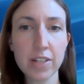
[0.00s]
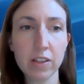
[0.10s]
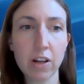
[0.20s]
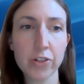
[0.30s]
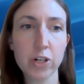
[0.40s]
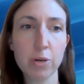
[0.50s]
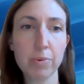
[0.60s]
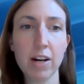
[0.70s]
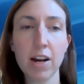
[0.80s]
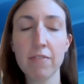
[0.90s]
in long-term
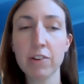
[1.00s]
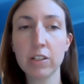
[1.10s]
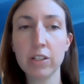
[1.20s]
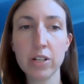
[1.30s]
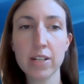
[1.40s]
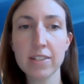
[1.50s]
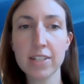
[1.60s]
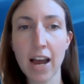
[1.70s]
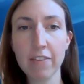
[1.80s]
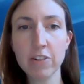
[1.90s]
care have included
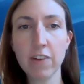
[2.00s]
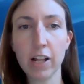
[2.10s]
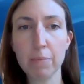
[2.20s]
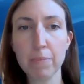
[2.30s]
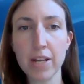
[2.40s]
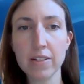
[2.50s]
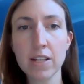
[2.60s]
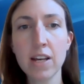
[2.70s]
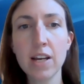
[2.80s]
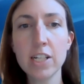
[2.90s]
staff development,
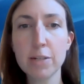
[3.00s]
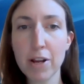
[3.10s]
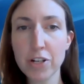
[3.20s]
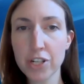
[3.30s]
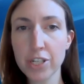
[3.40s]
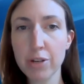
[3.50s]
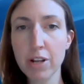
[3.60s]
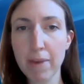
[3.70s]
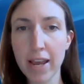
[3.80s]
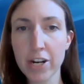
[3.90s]
dementia
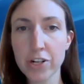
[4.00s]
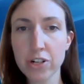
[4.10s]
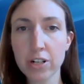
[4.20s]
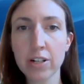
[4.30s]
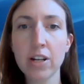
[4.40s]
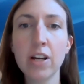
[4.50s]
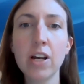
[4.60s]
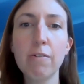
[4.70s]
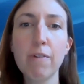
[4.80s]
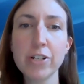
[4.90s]
unit manager,
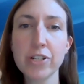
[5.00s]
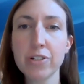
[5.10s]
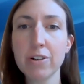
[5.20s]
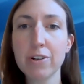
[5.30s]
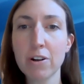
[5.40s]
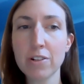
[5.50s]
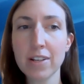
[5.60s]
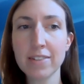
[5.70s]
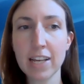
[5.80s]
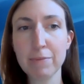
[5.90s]
registered nurse
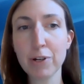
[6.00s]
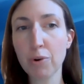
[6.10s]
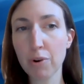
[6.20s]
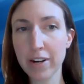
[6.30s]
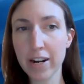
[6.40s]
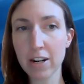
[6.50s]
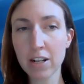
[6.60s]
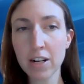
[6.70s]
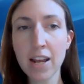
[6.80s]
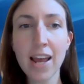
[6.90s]
assessment
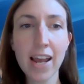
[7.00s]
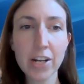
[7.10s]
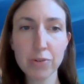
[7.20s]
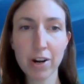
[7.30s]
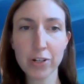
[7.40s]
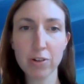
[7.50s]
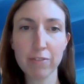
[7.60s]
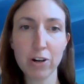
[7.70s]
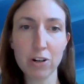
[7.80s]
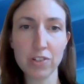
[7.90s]
coordinator, and director
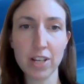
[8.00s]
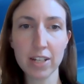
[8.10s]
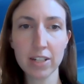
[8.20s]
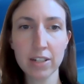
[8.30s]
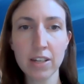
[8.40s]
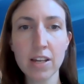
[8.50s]
of nursing.